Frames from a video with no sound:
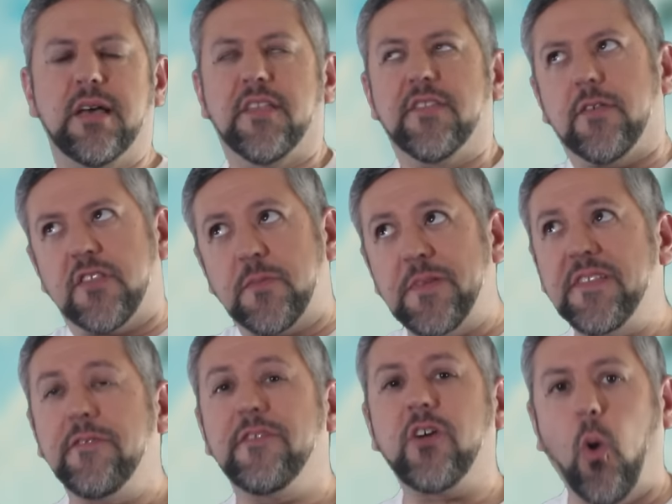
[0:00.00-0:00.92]
So the
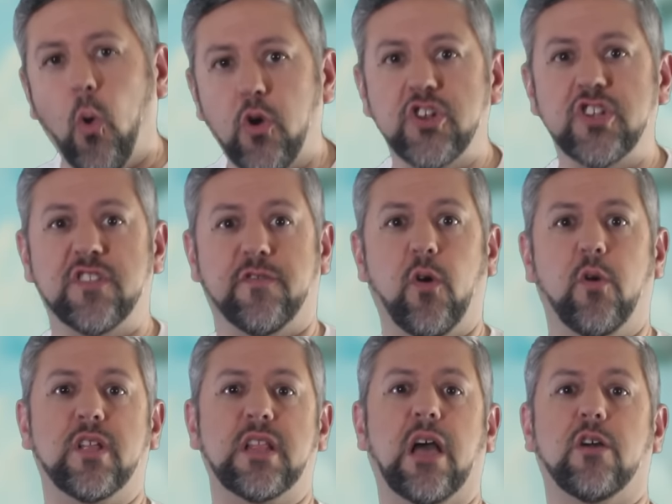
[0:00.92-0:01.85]
specific origins of
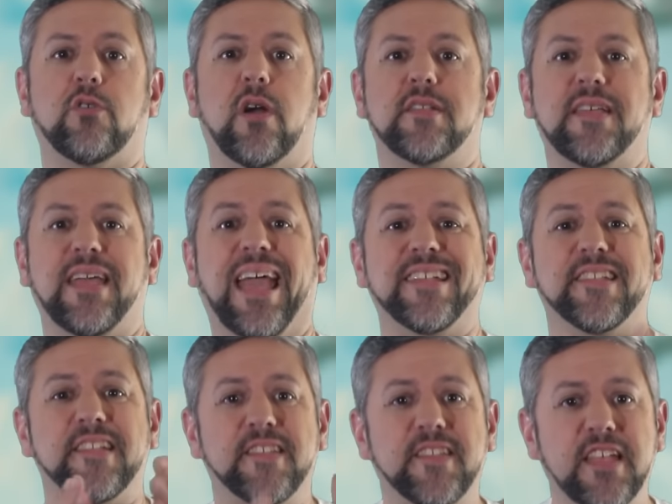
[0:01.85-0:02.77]
Okinawan karate as
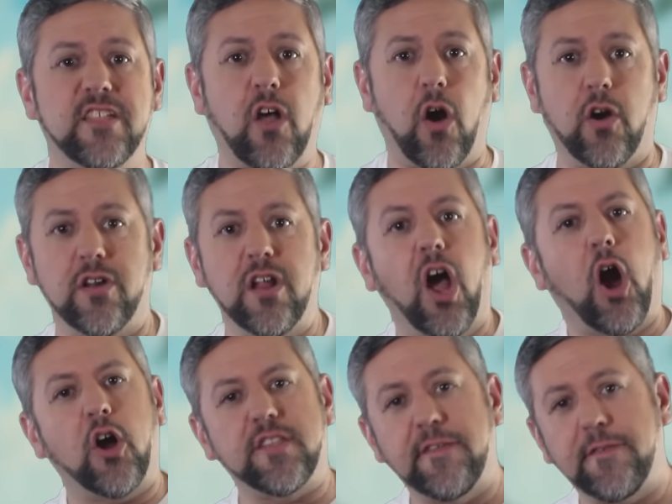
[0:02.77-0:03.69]
a distinct art
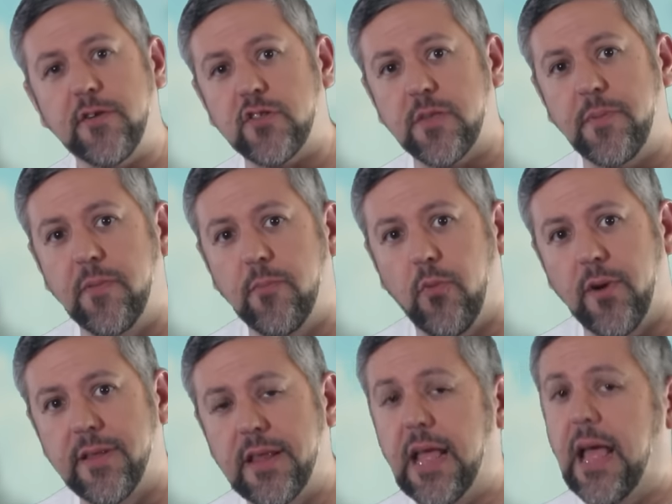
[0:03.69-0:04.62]
are difficult to pinpoint.